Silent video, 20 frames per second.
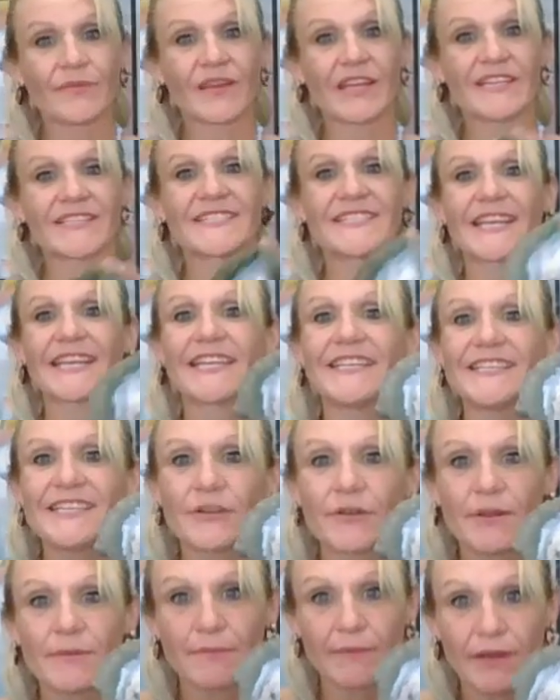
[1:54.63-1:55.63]
a
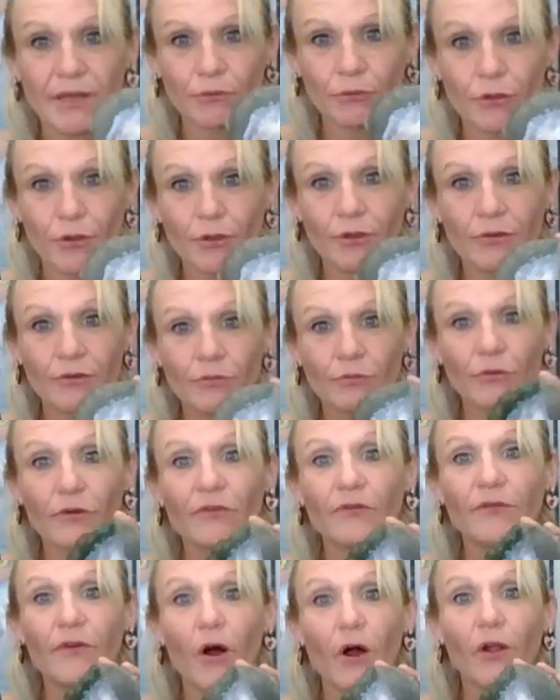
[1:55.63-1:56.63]
secondary mineral will
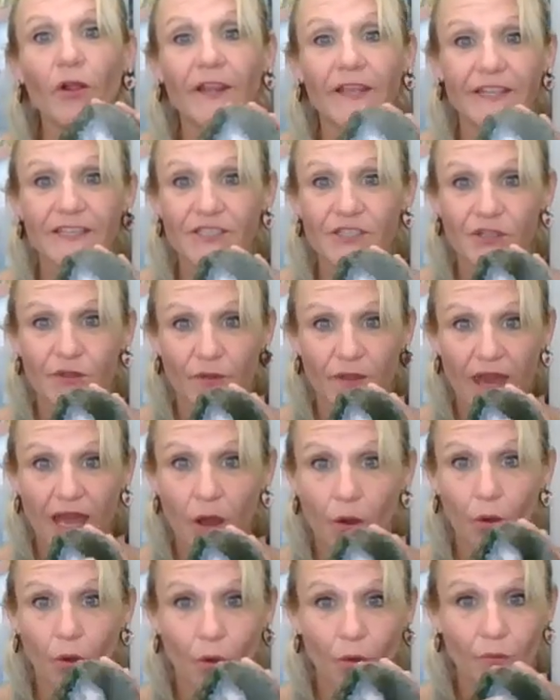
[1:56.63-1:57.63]
fall into
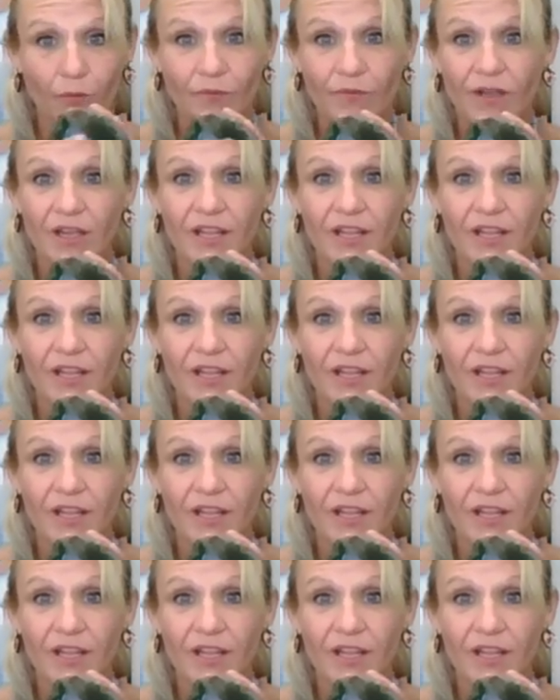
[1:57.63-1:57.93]
that hole